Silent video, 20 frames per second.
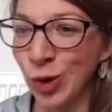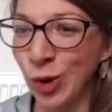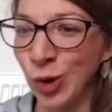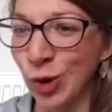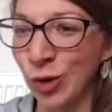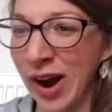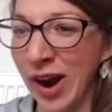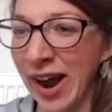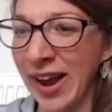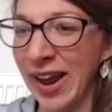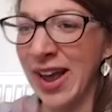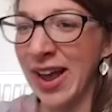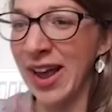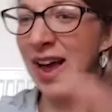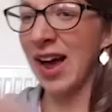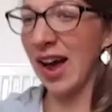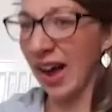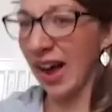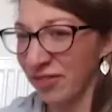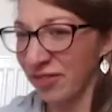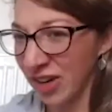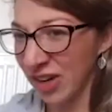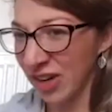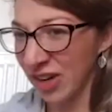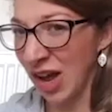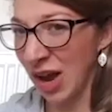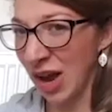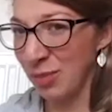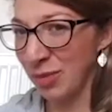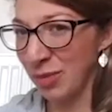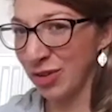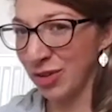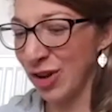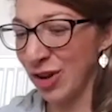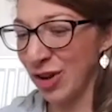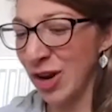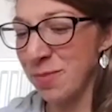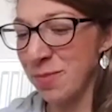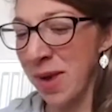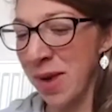or I have to climb a
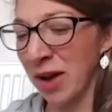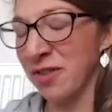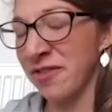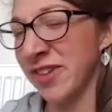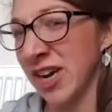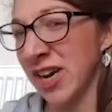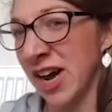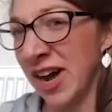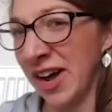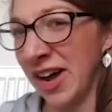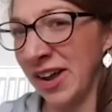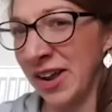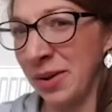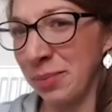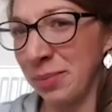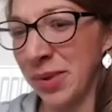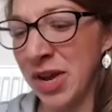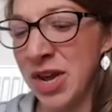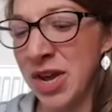certain amount of time.